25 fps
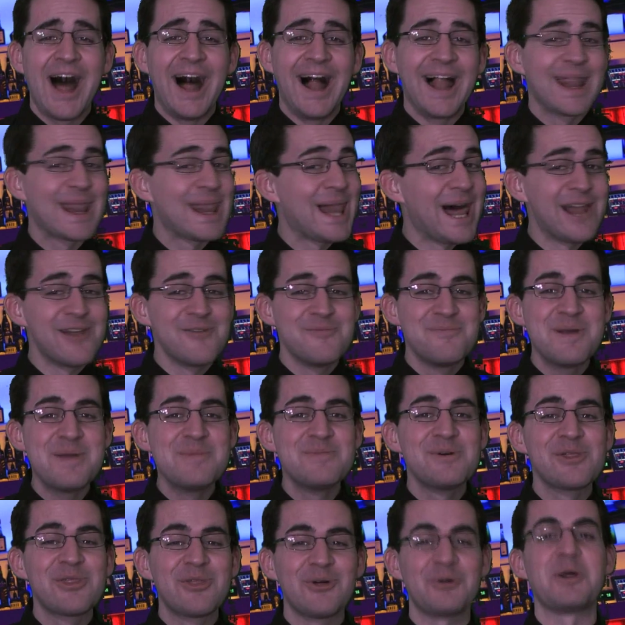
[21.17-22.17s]
A lot of
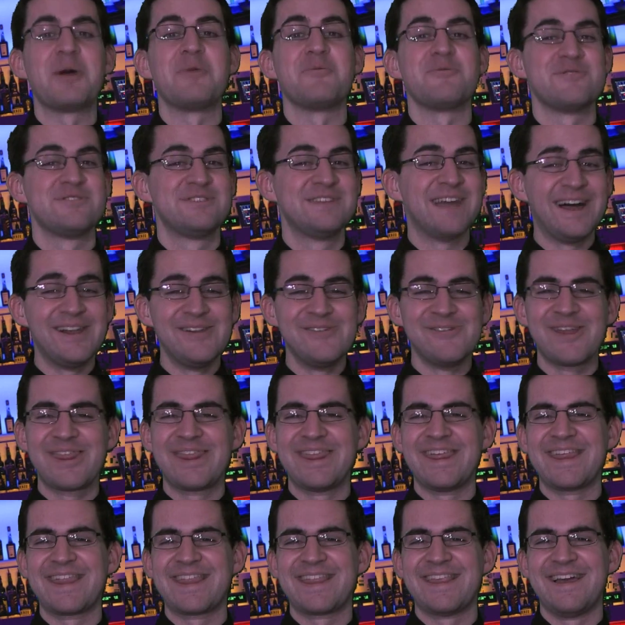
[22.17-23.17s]
people thought I was done
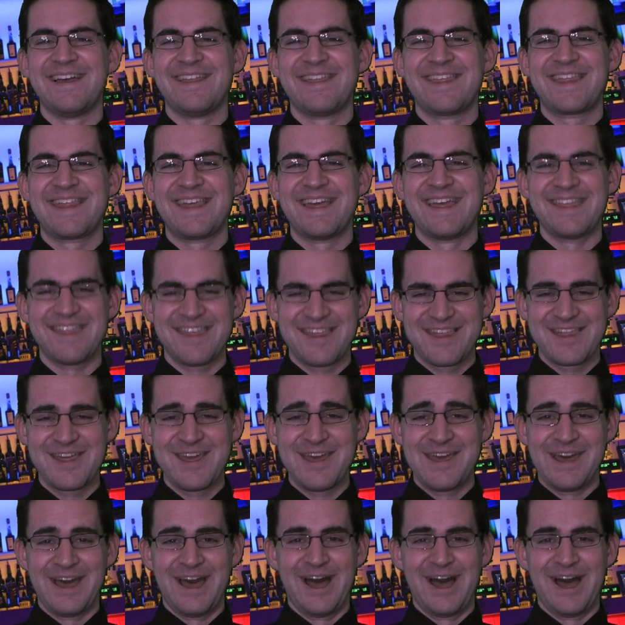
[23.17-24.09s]
with this nonsense